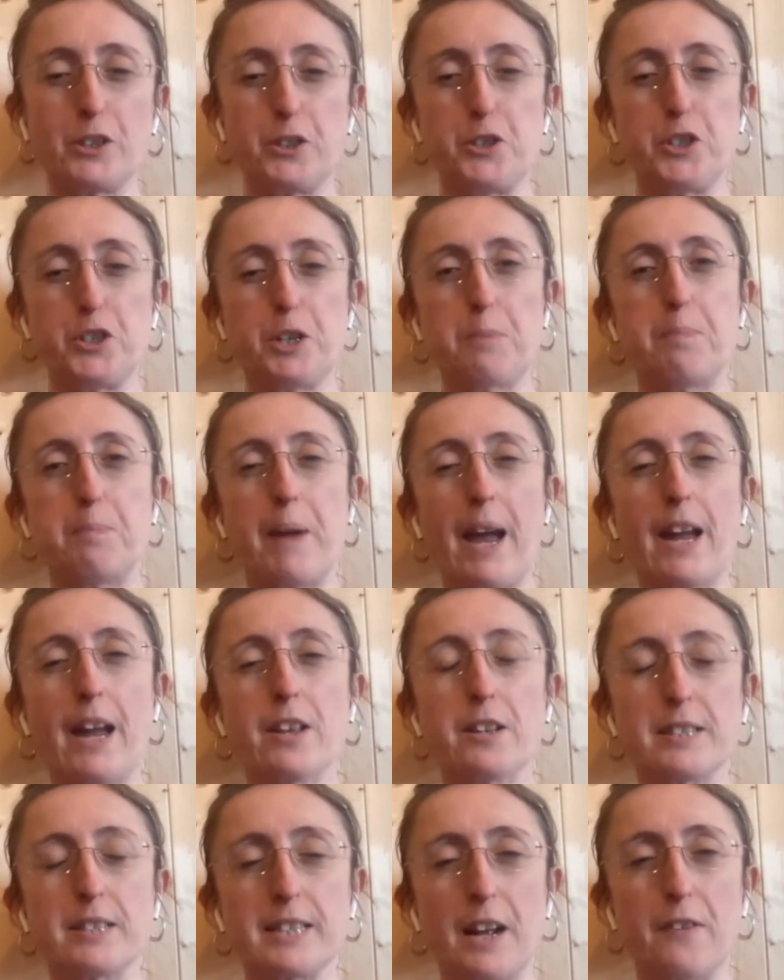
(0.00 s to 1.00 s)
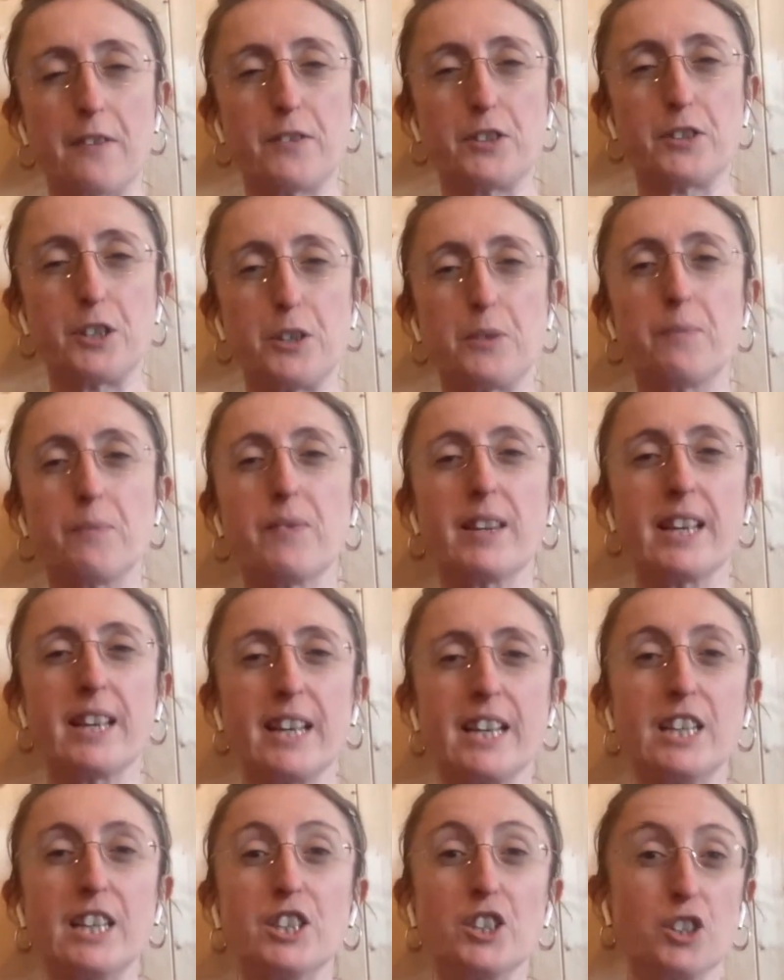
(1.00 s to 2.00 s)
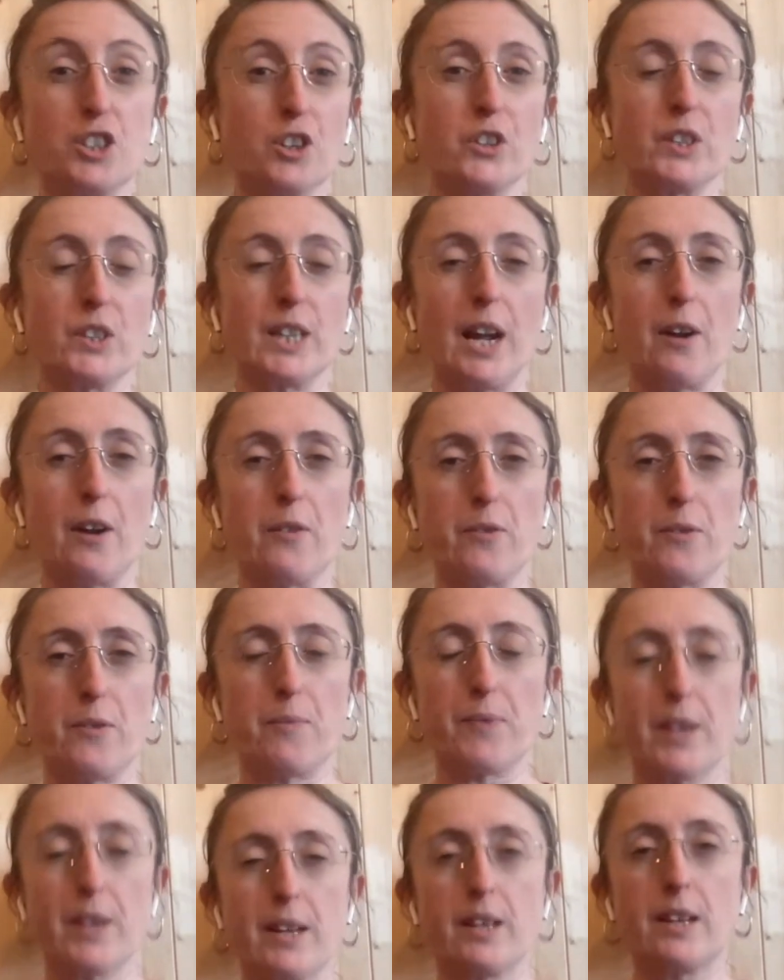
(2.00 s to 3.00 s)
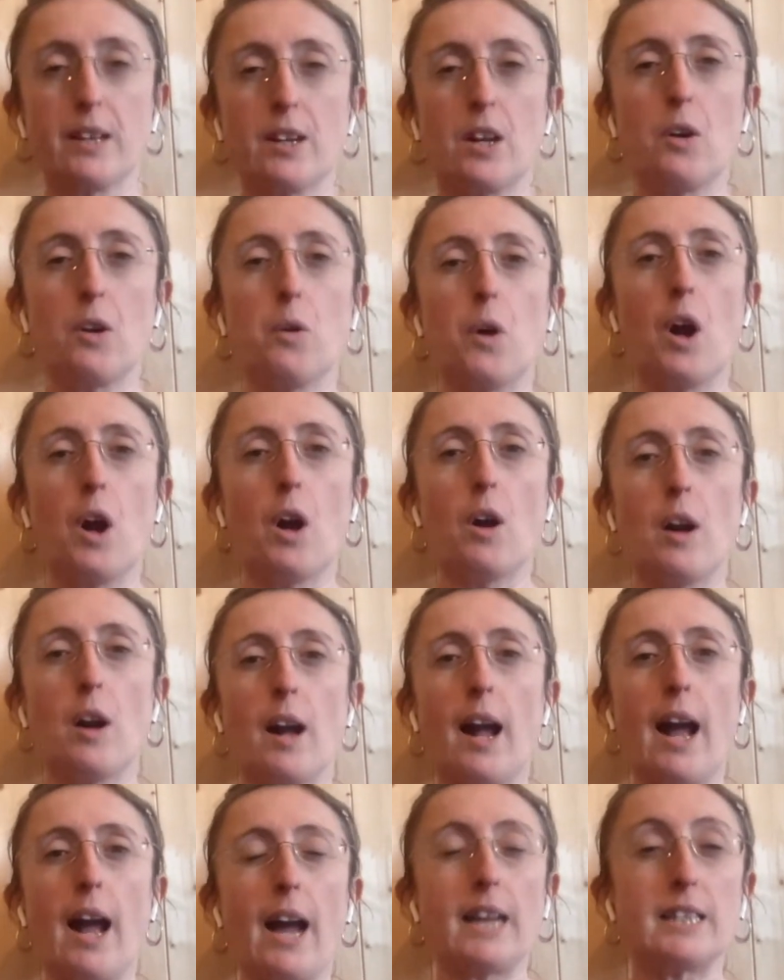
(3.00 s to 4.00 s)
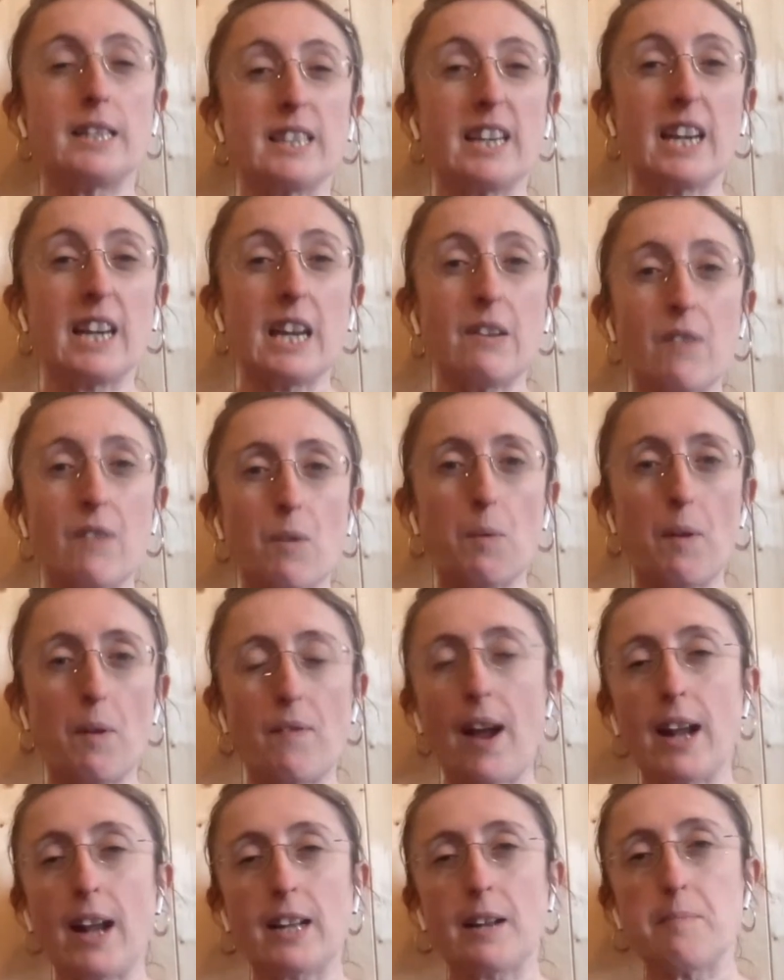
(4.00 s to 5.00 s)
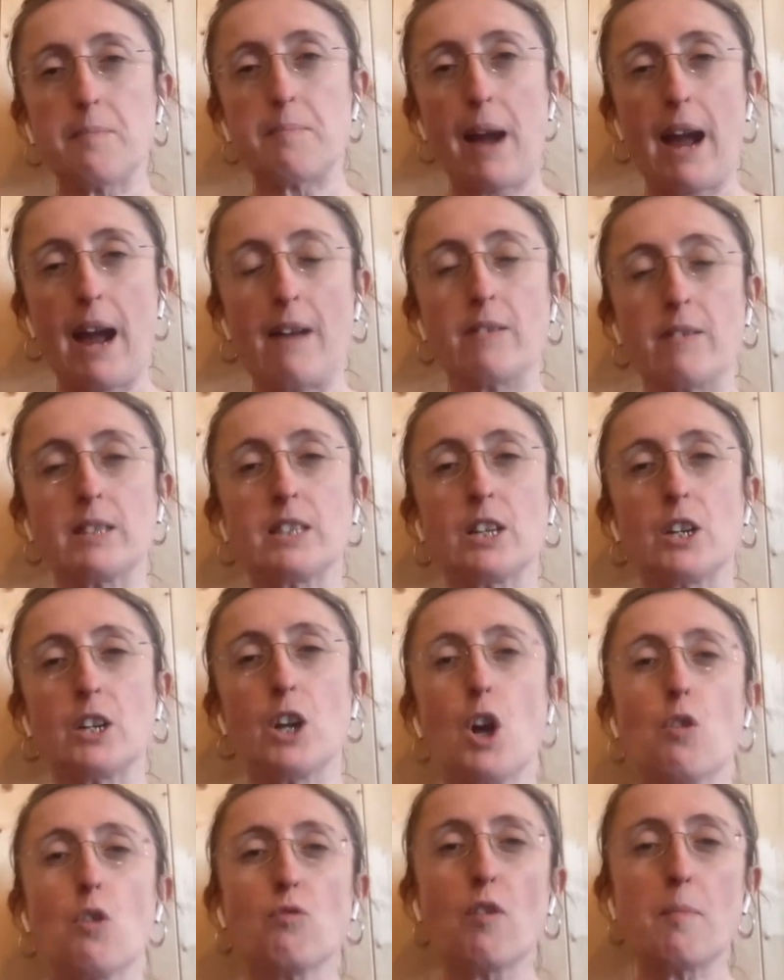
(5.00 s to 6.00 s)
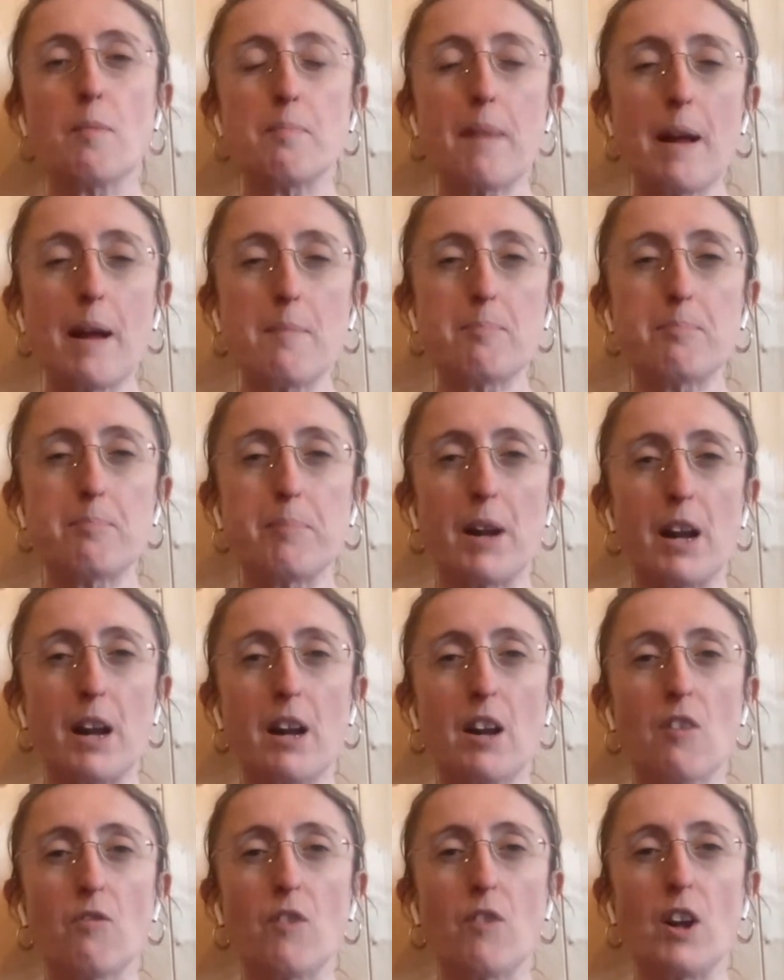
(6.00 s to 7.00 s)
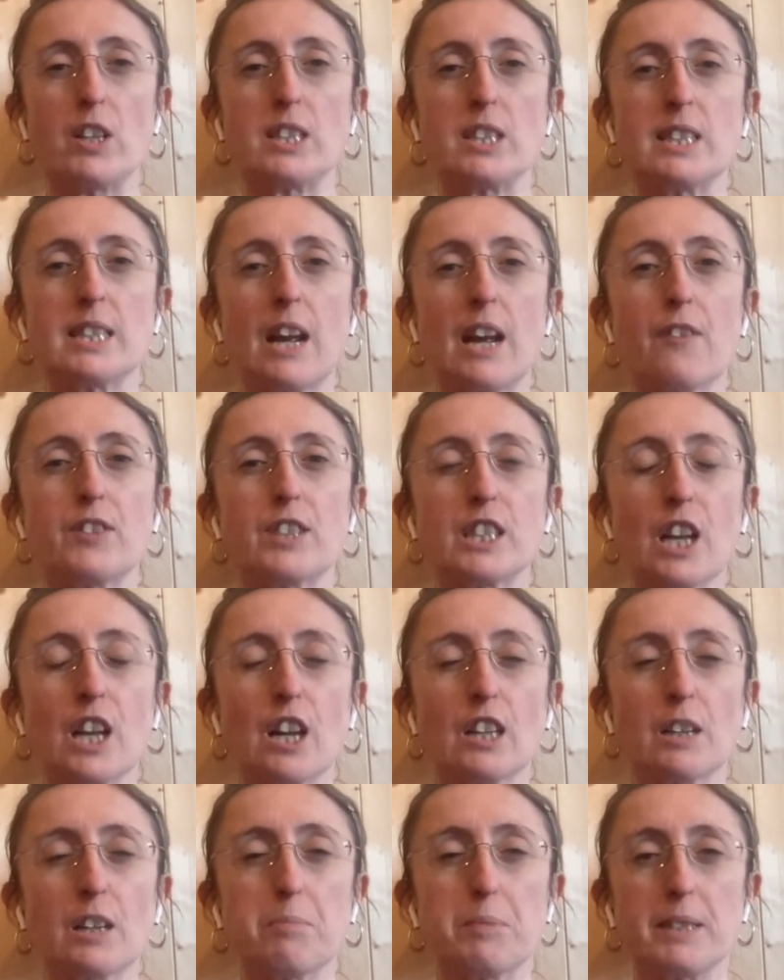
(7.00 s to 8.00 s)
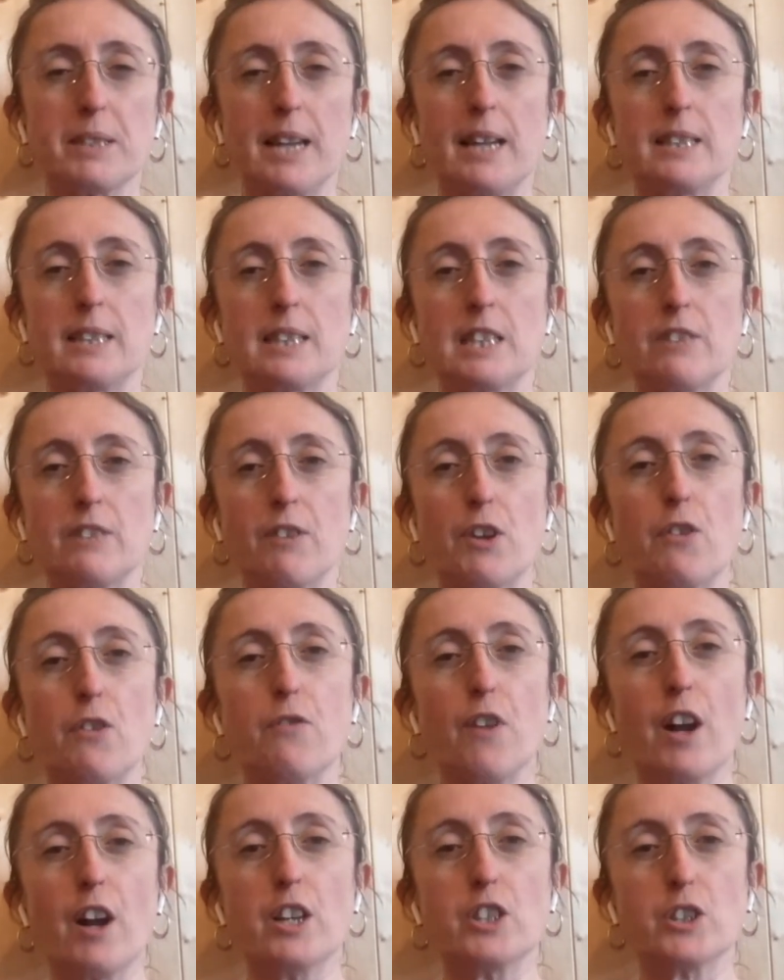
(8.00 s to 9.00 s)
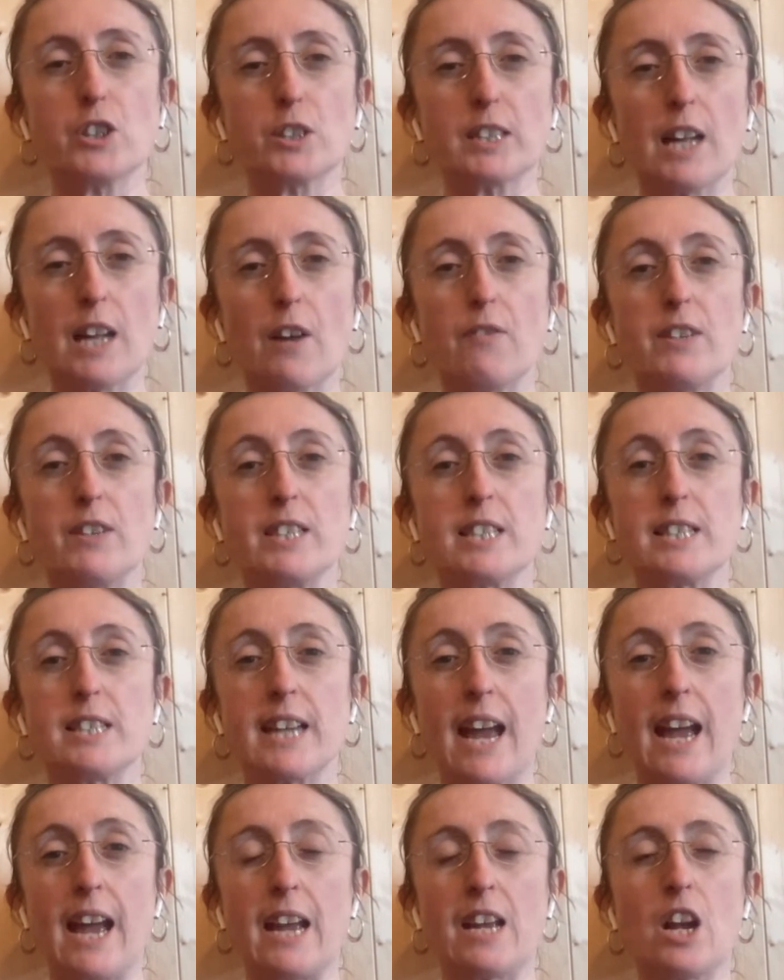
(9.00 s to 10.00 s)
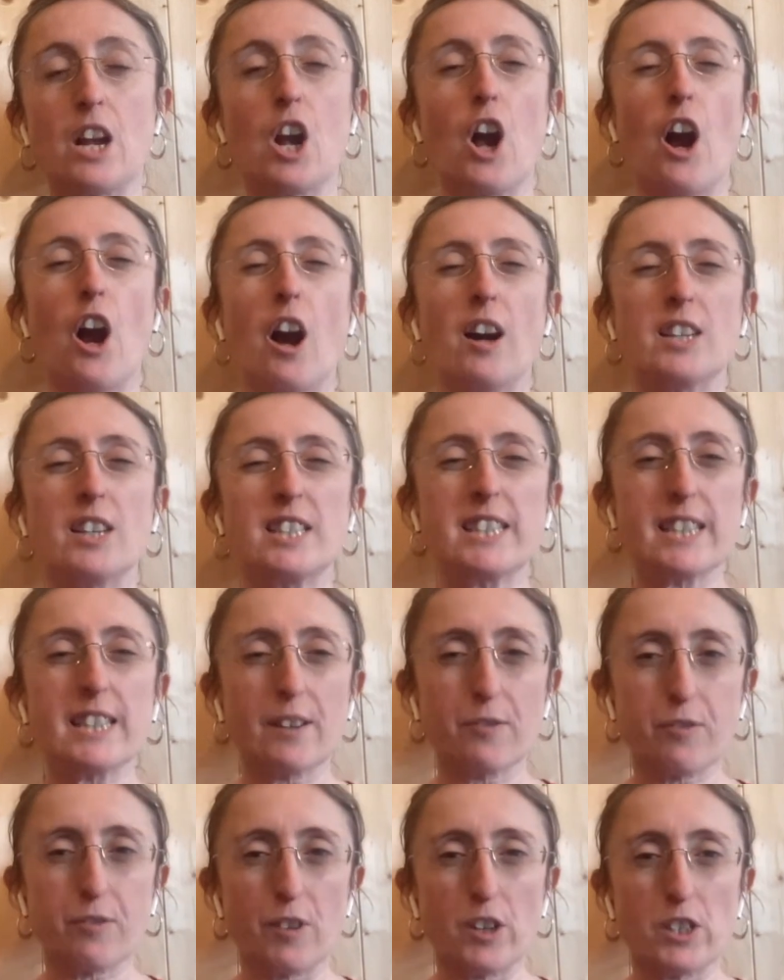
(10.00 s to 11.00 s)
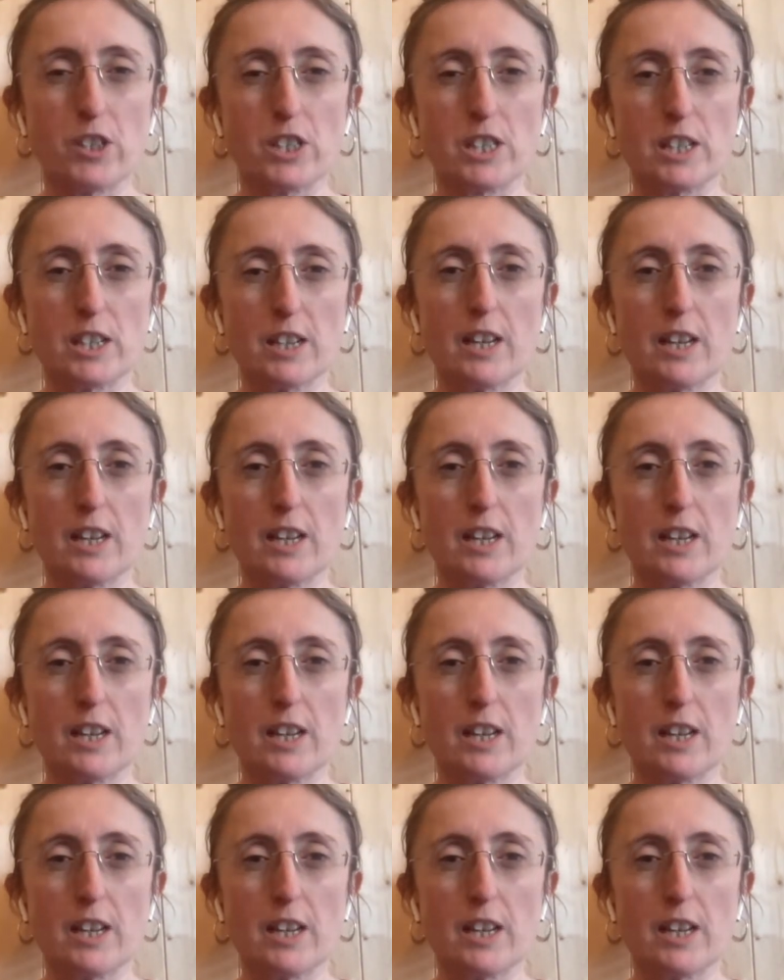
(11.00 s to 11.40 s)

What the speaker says: you should compare yourself to is yourself. And even with that comparison, remember that set of circumstances that you find yourself in today are different.